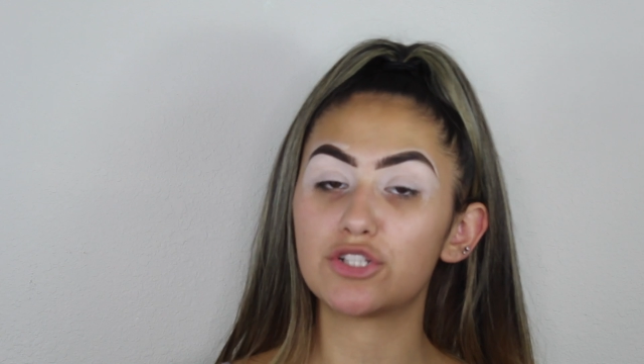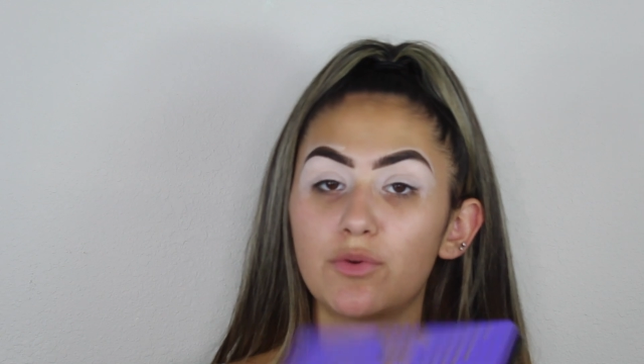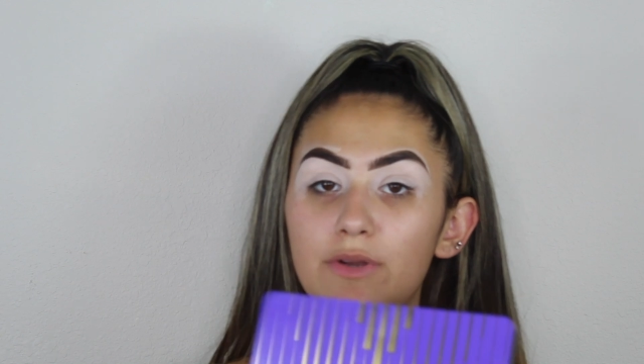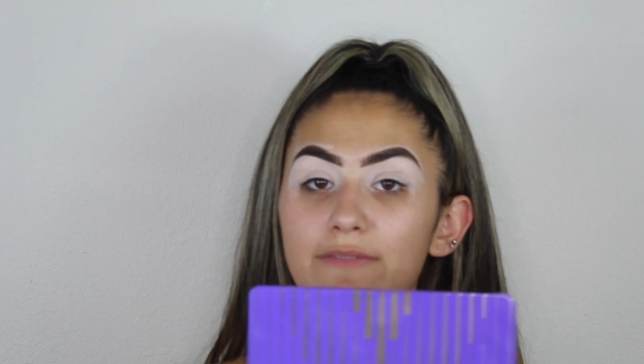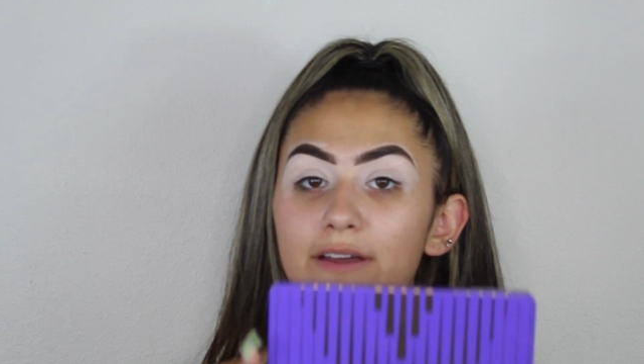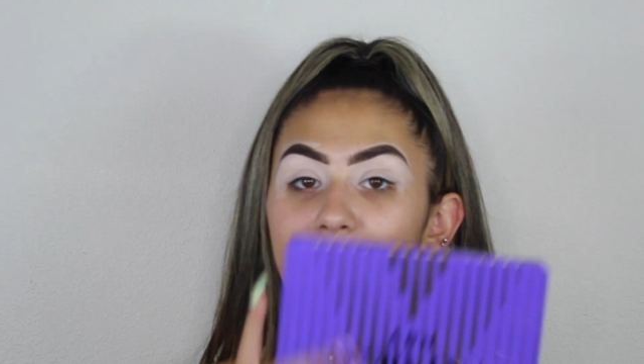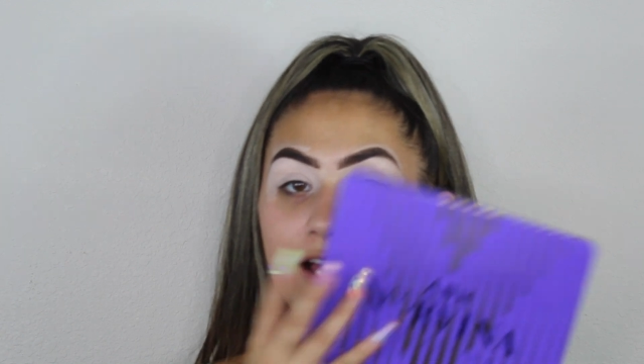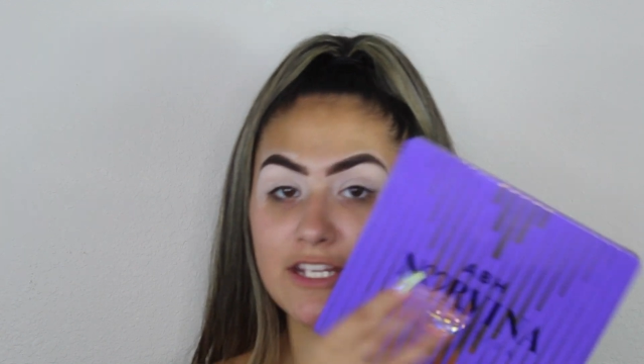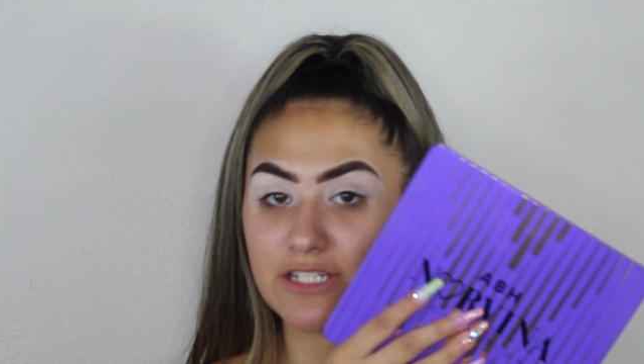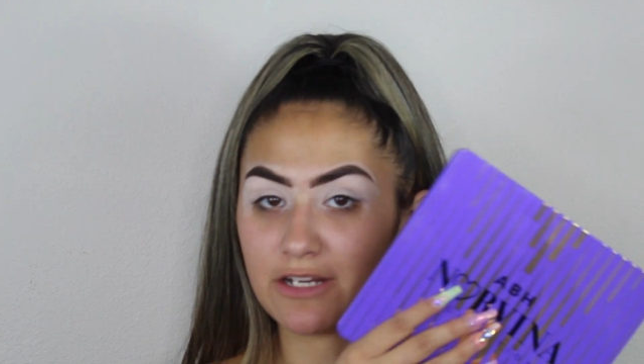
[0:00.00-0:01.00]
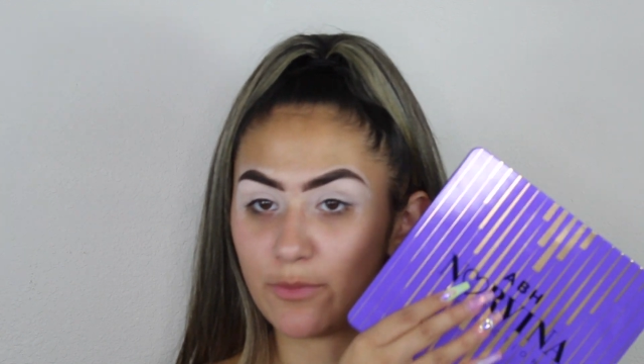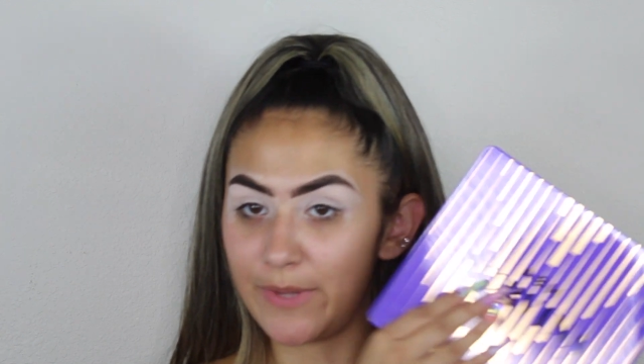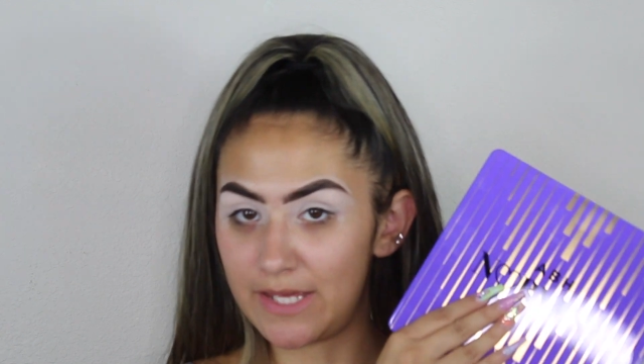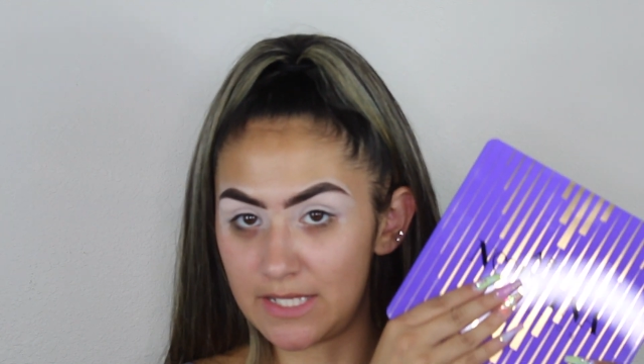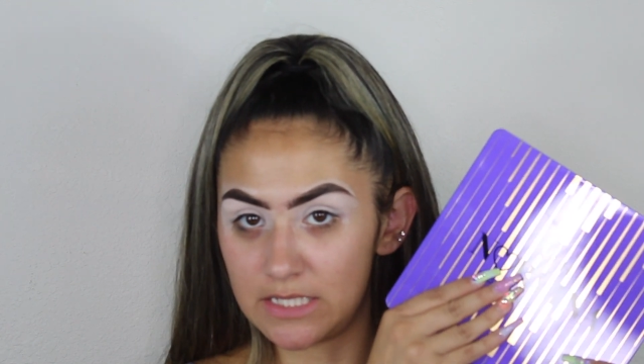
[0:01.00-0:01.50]
are 25 eyeshadow
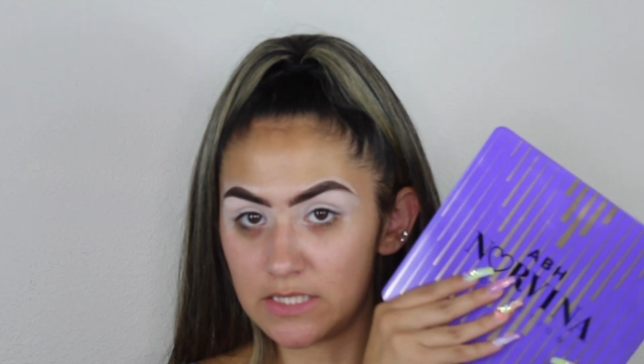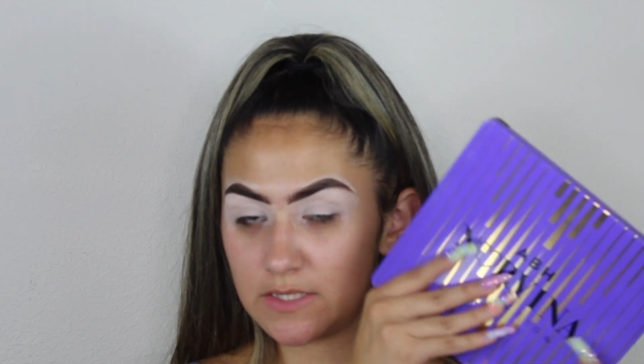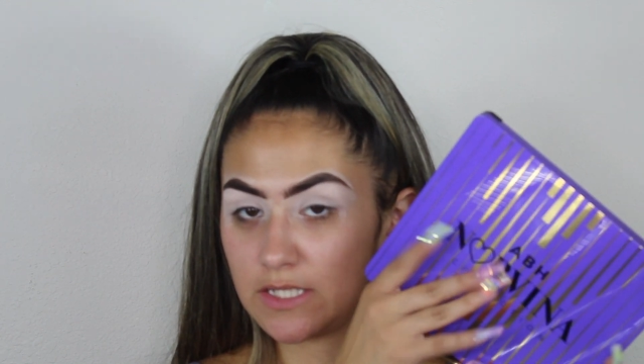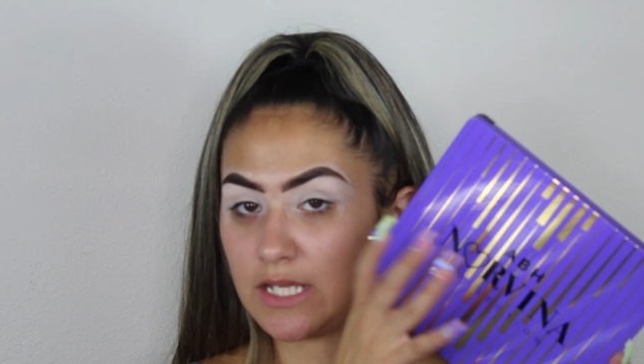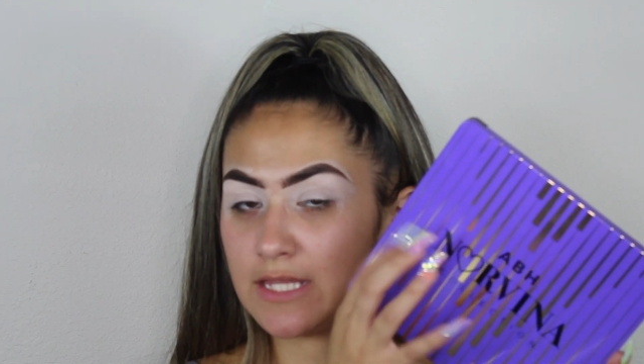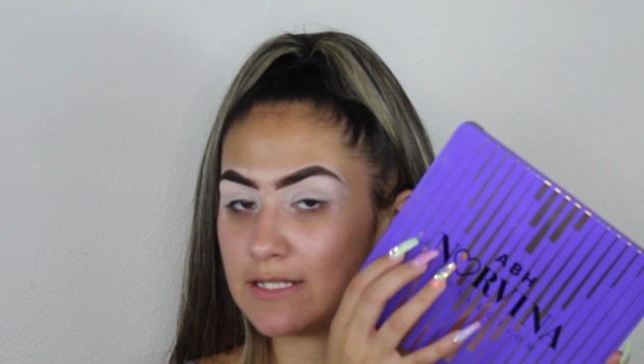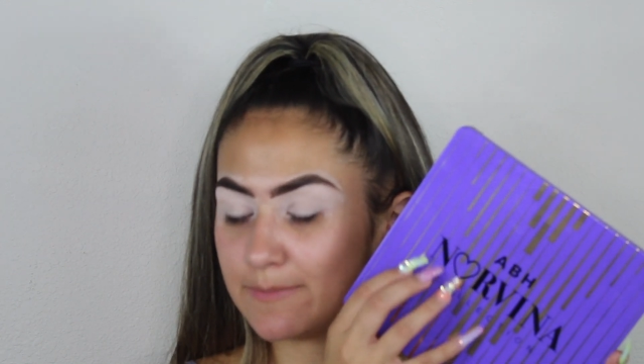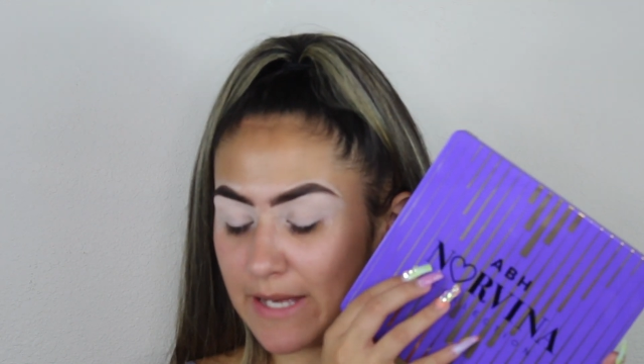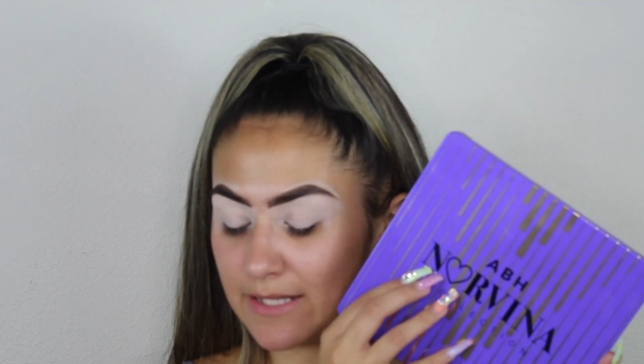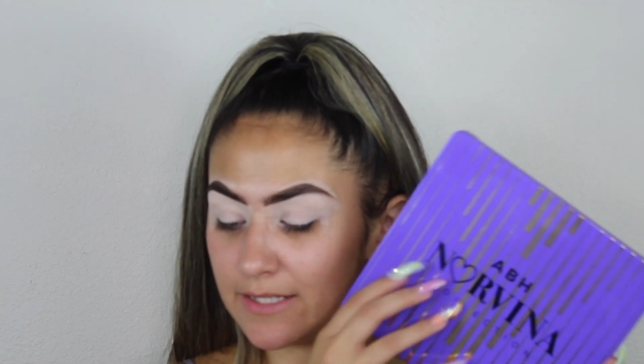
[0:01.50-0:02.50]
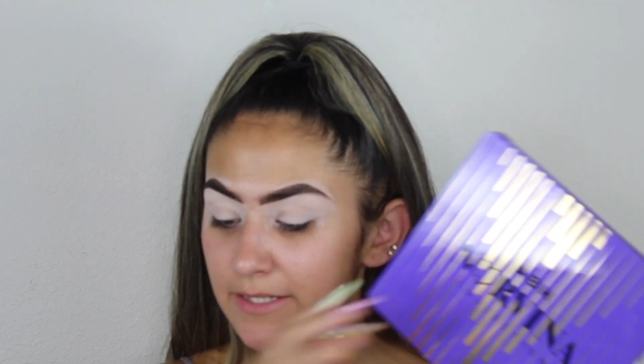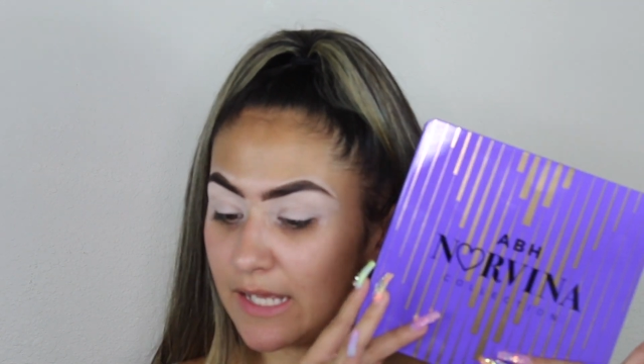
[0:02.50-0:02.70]
pans in this palette,